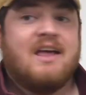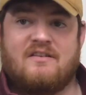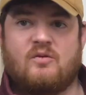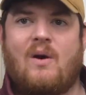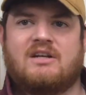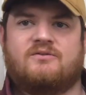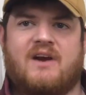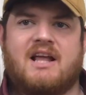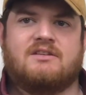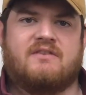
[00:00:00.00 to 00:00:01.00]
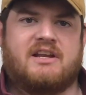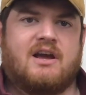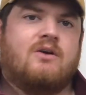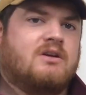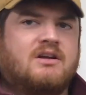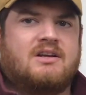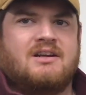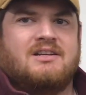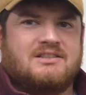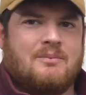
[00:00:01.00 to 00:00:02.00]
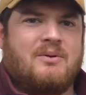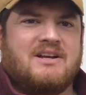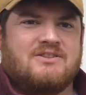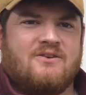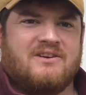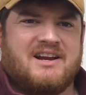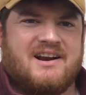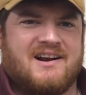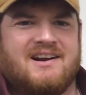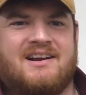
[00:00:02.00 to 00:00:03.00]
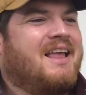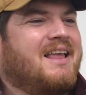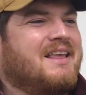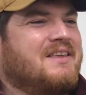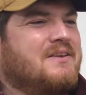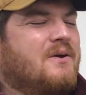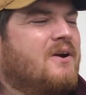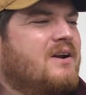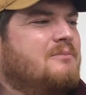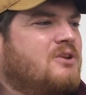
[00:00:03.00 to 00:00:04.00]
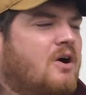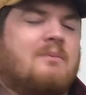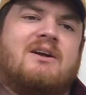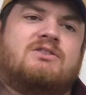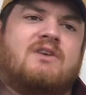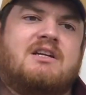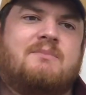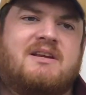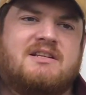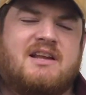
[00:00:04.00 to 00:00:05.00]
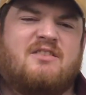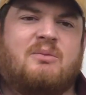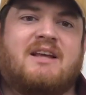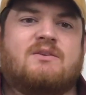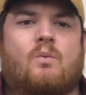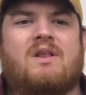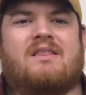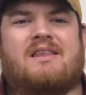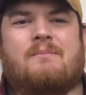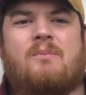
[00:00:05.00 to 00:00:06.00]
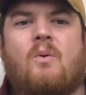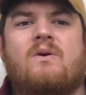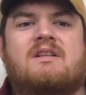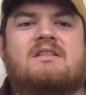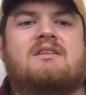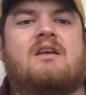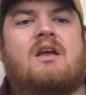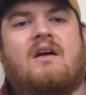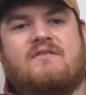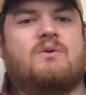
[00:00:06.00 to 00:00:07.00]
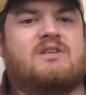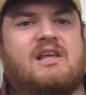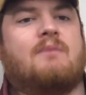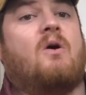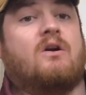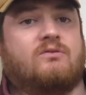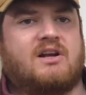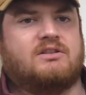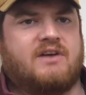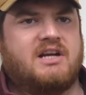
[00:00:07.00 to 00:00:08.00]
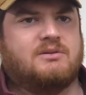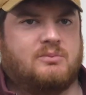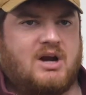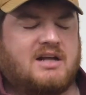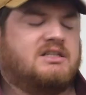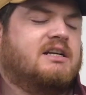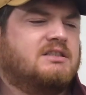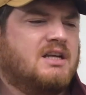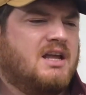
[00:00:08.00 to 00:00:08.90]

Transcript: If you watch Fran's video, someplace over here, you heard him talk about straight species native plants and what the importance of using them on restoration projects.